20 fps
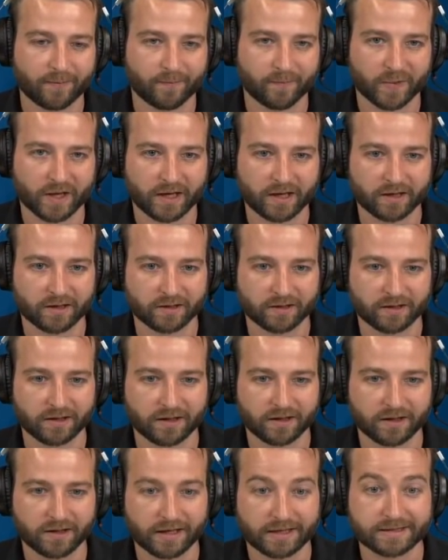in
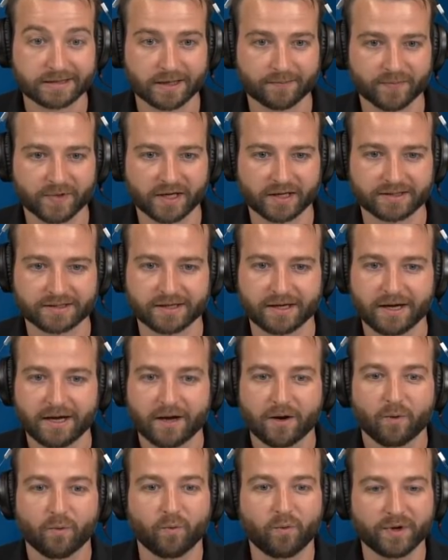the next updates,
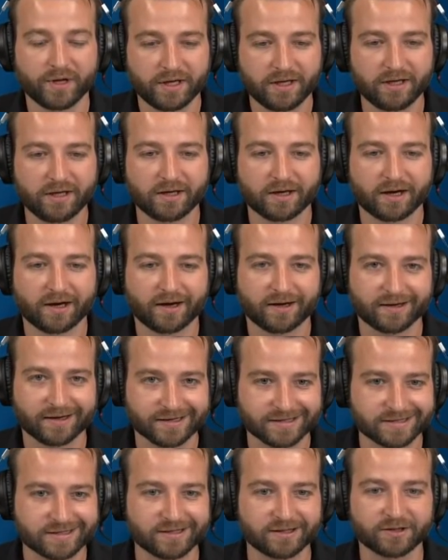we are
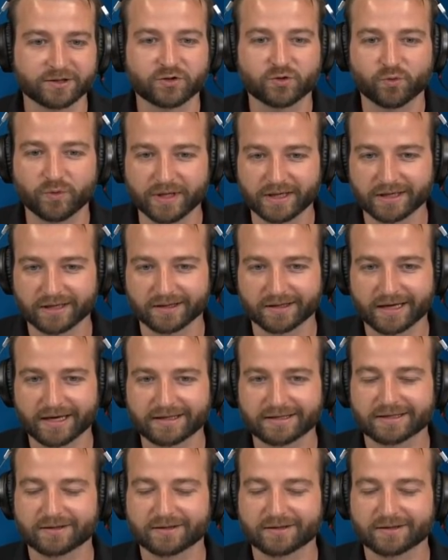still tweaking that,